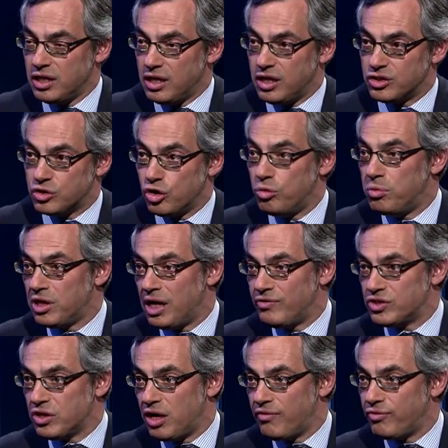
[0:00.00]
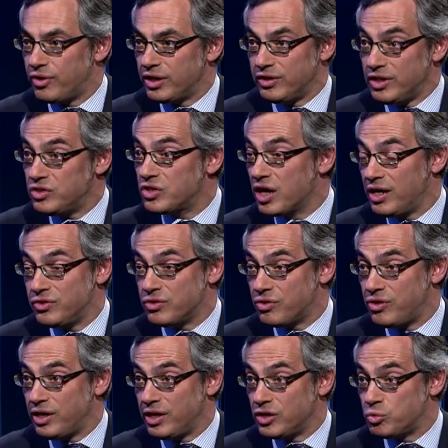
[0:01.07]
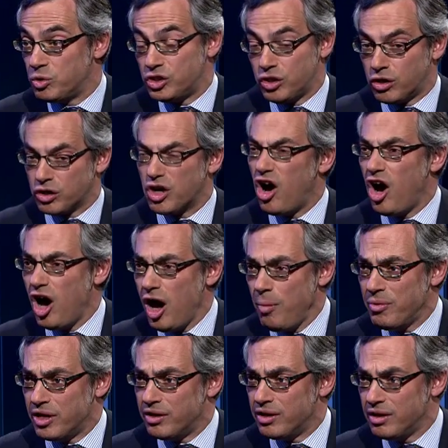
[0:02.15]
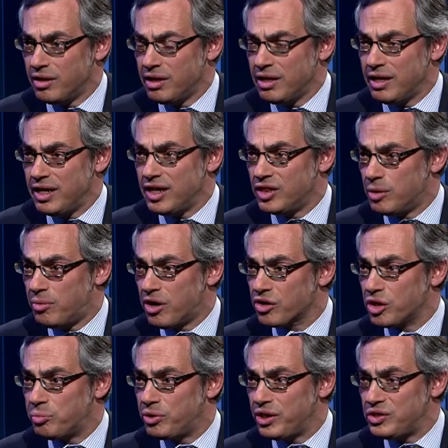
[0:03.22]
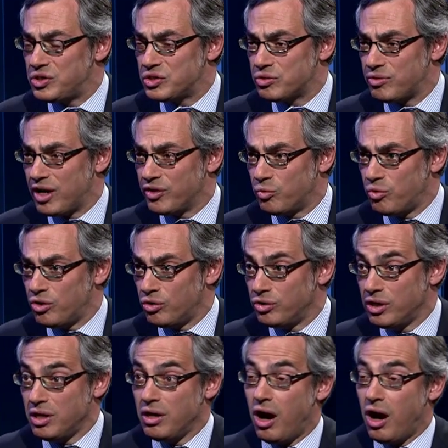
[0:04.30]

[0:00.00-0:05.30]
as Globalive is offering, these kinds of things, which are common in the marketplaces around the world,